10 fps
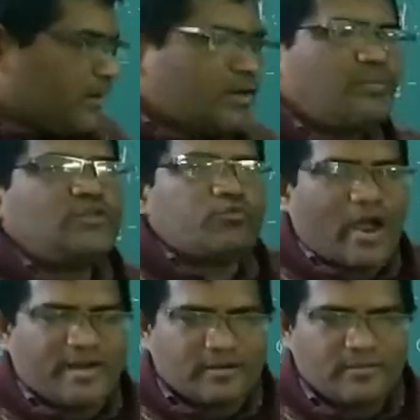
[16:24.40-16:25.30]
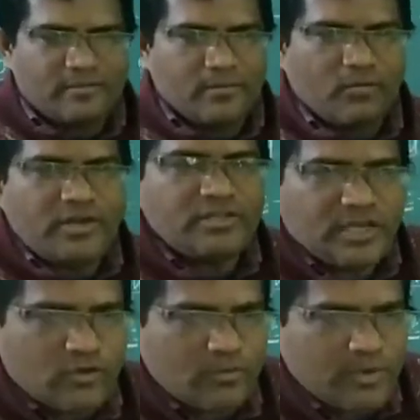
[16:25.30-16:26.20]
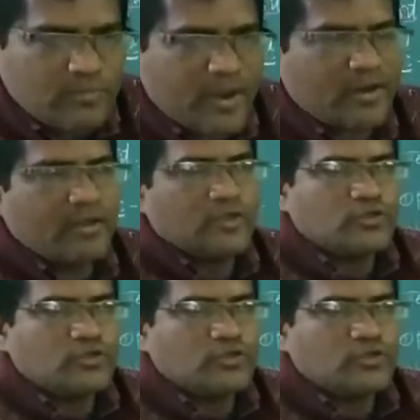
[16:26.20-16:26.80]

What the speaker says: It means what? What is achromic point?